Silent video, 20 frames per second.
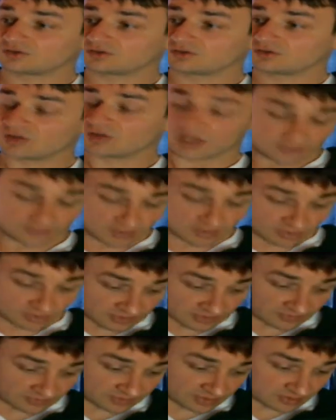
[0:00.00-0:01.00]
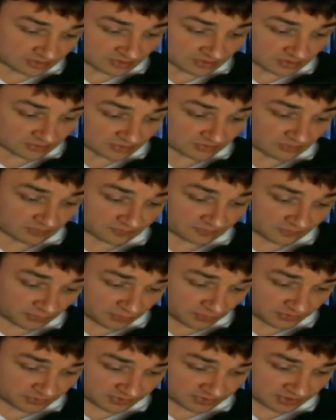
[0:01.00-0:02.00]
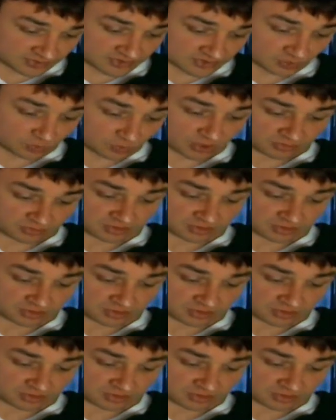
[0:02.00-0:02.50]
I forgot what I said there. So 4 stages, the one